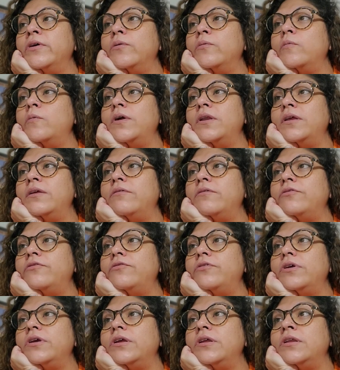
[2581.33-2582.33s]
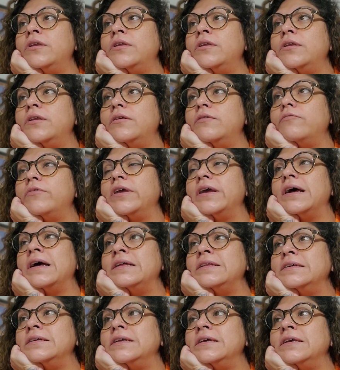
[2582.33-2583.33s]
when in
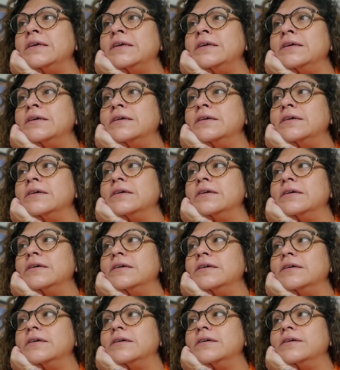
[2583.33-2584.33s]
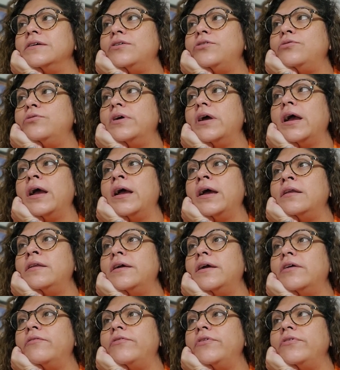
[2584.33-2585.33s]
reality you had
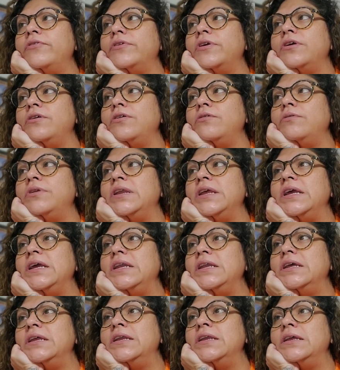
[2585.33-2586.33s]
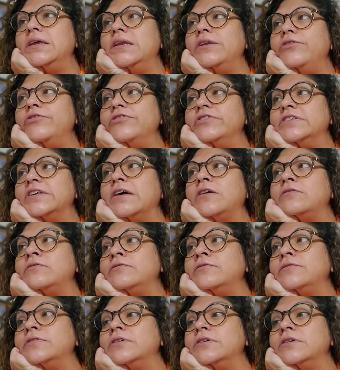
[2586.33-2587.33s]
everything you needed in
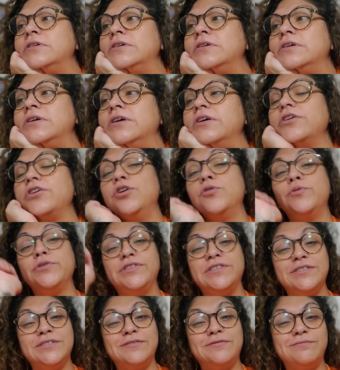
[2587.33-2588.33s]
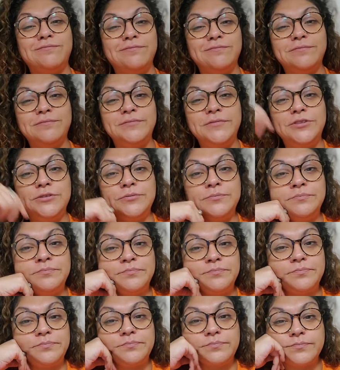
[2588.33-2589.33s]
yourself. You were just
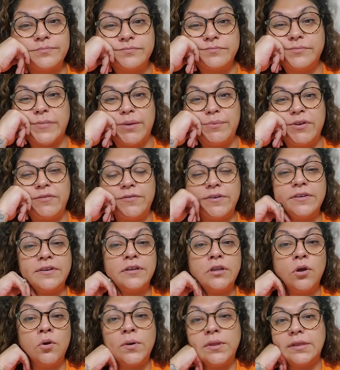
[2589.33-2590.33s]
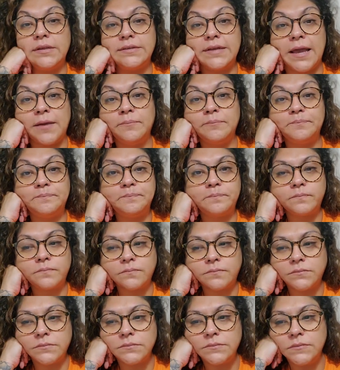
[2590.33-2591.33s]
maybe feeling low at the time.
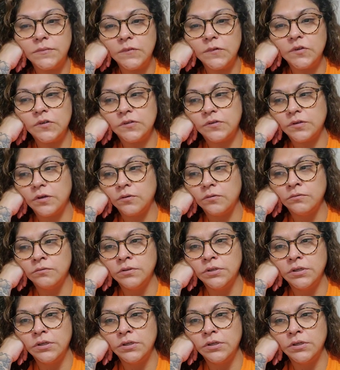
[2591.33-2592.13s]
So